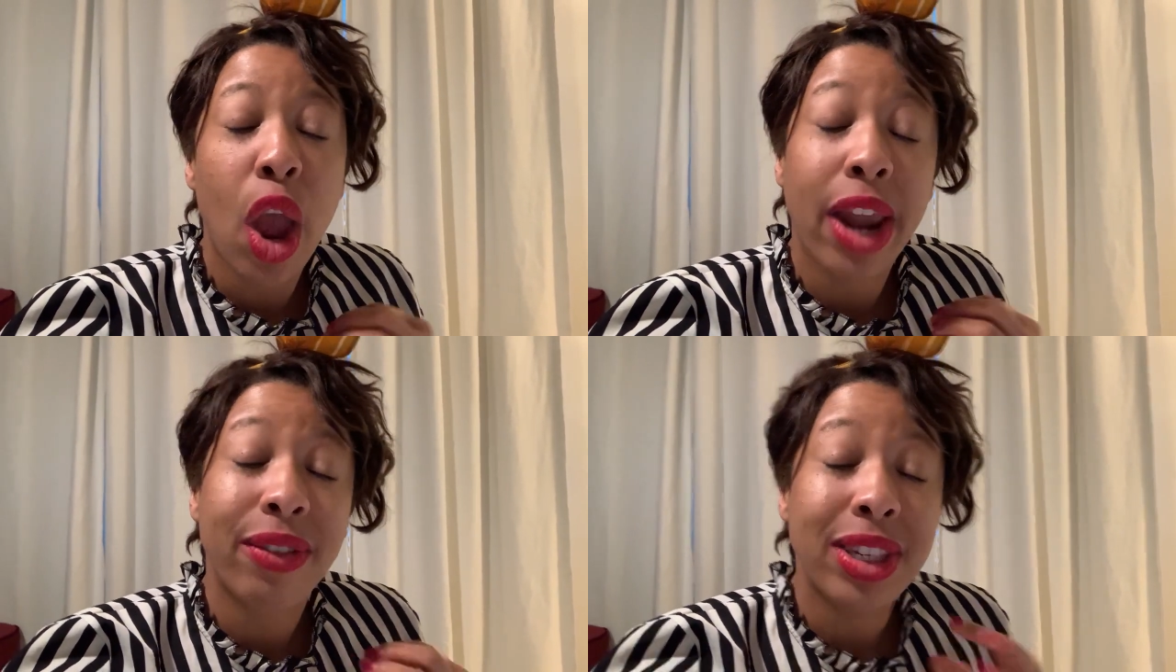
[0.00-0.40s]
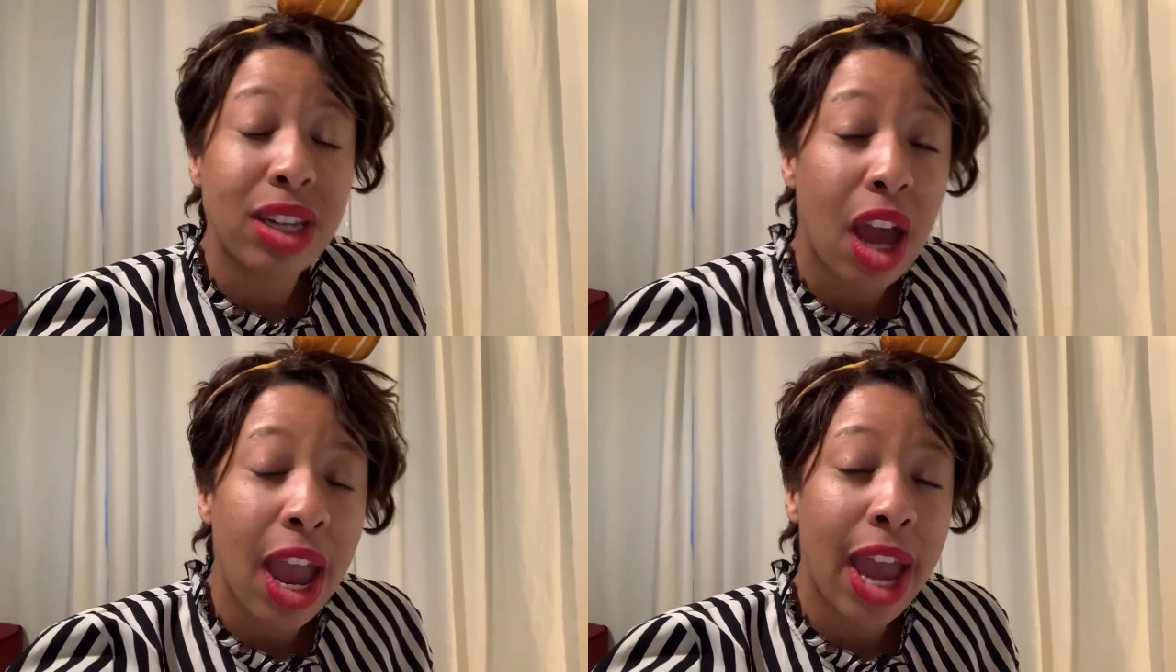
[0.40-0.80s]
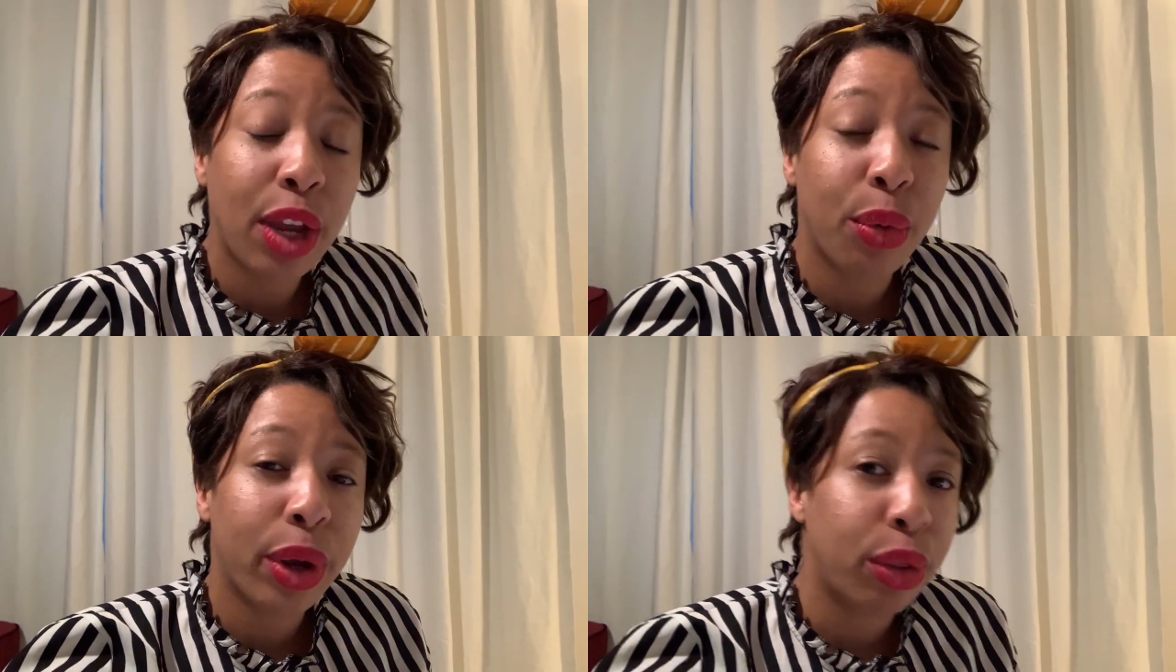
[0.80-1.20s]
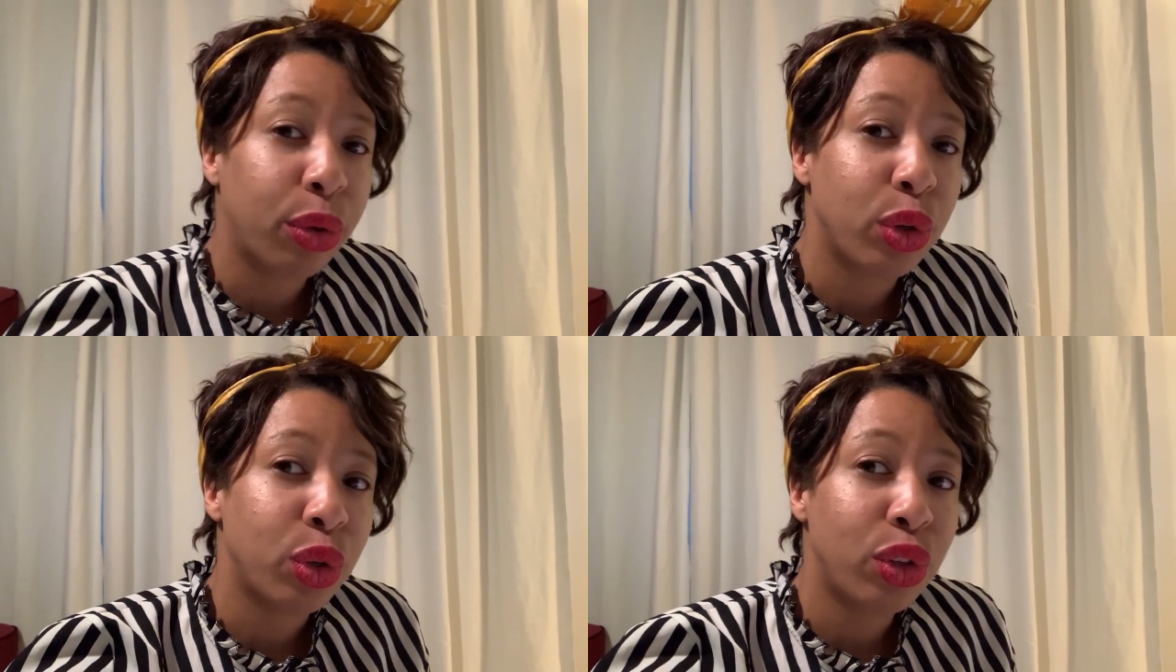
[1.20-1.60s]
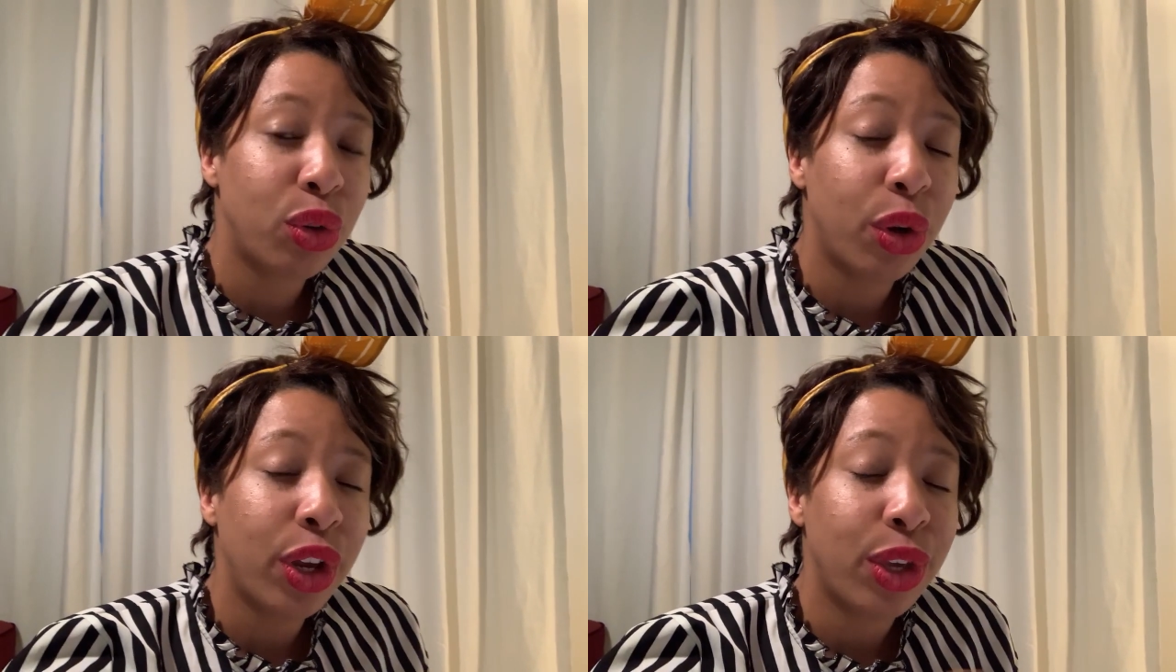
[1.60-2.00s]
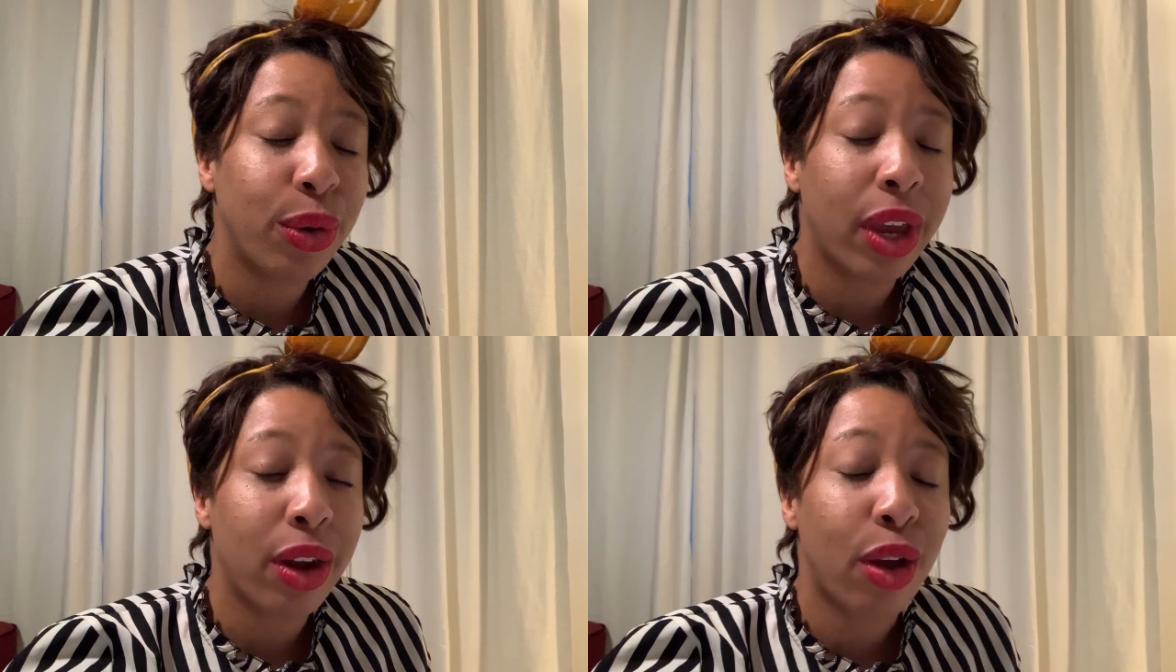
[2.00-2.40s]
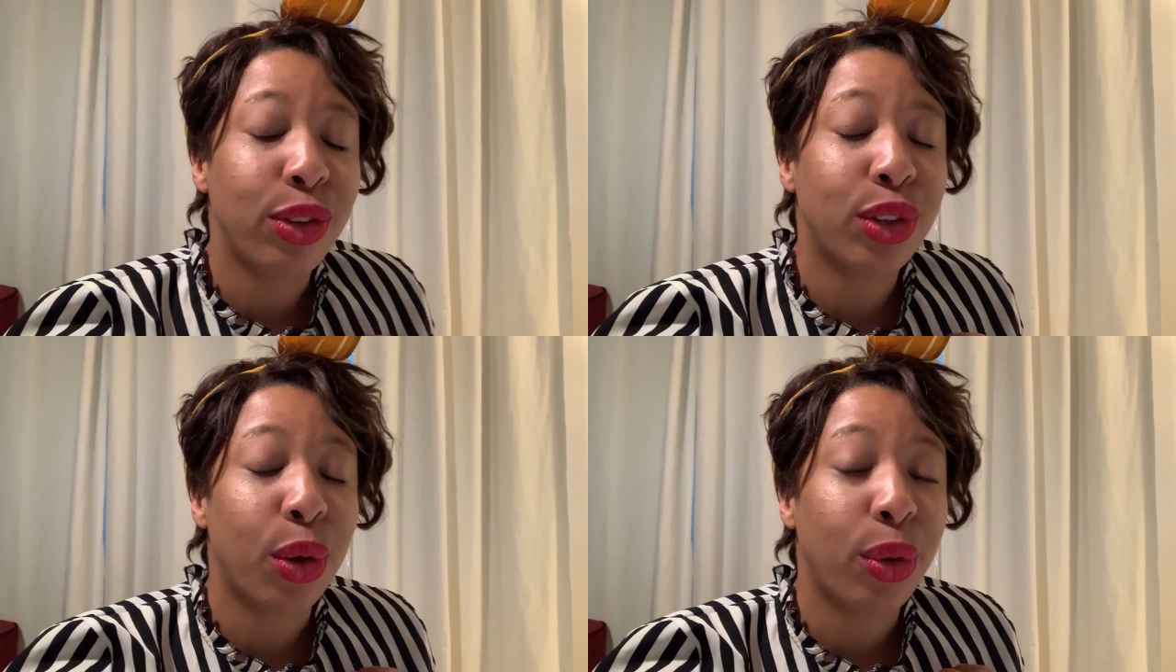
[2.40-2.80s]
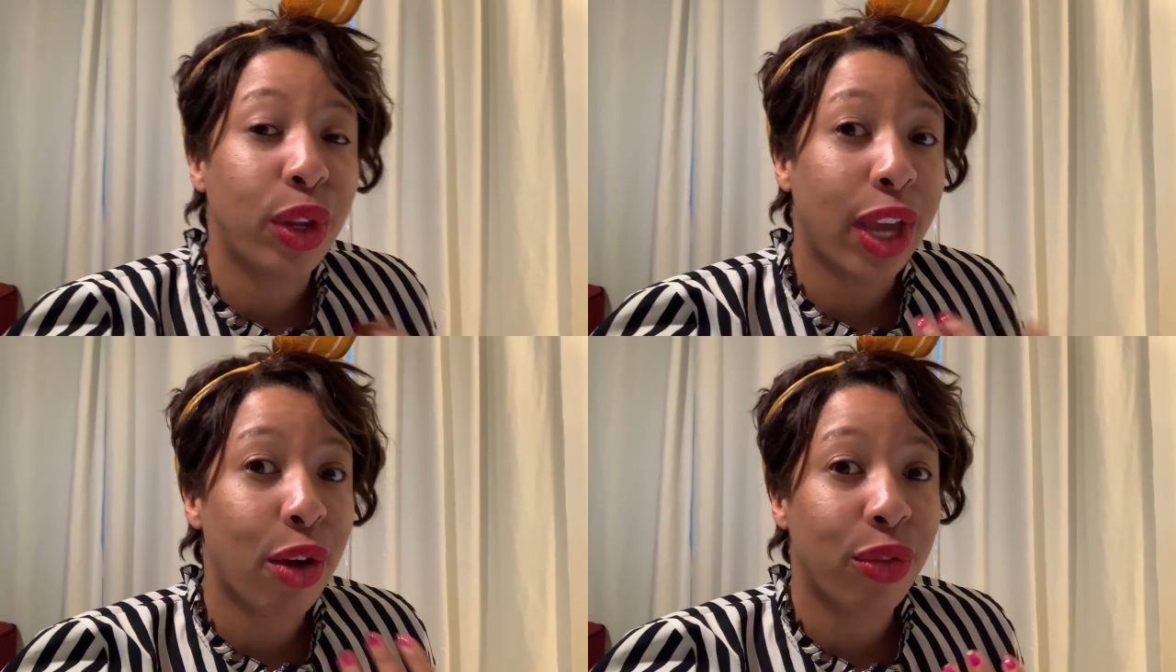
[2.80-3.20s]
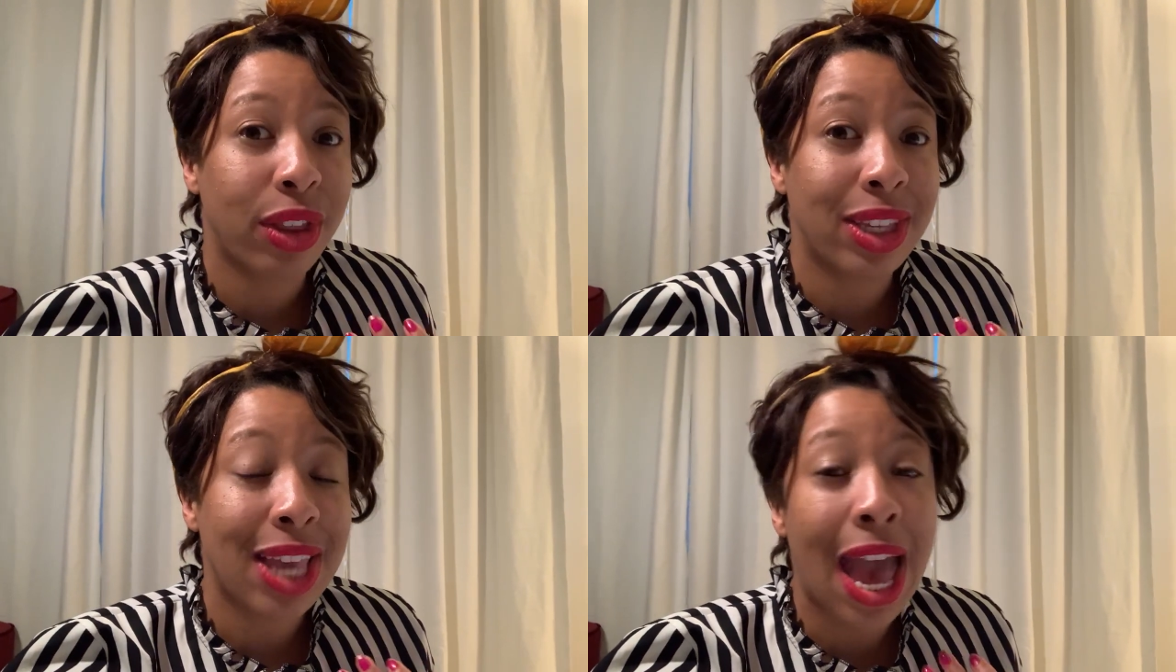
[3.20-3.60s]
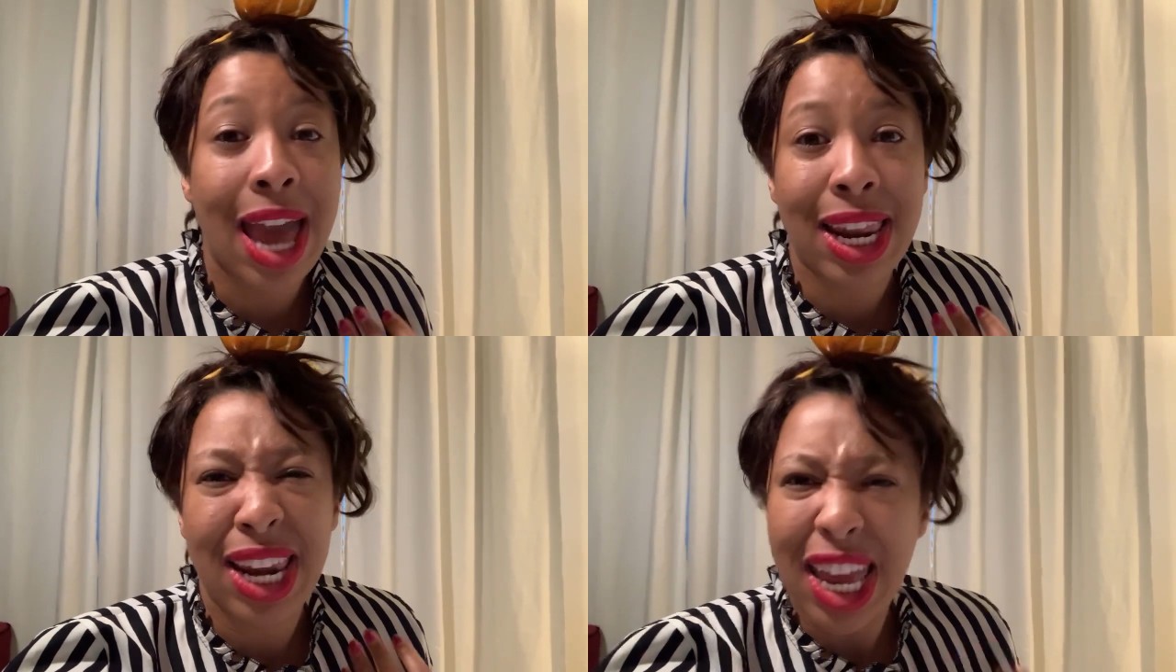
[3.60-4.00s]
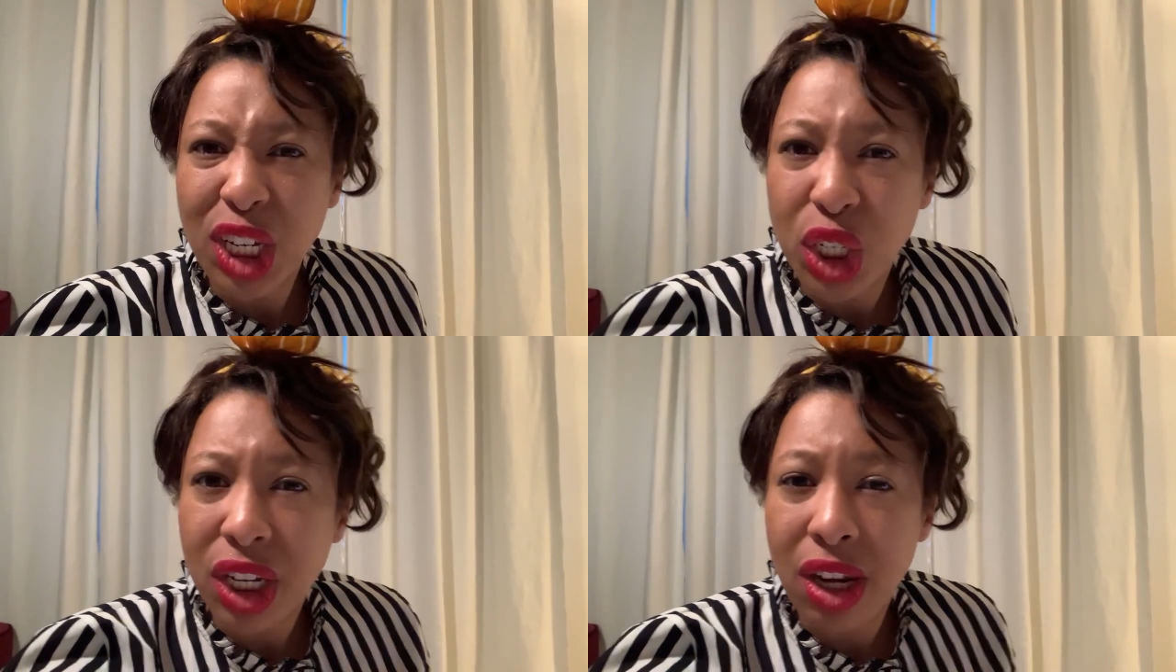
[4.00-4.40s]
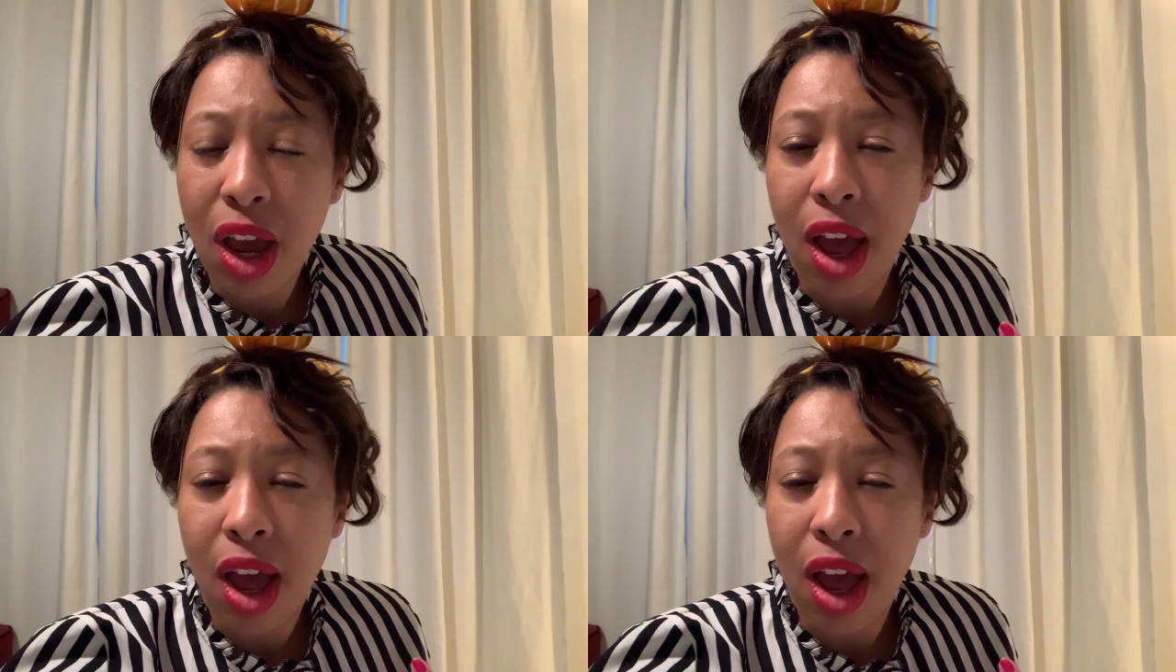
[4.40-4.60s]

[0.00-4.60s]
And if it's not at your regular grocery store, you can also look out for this at an Asian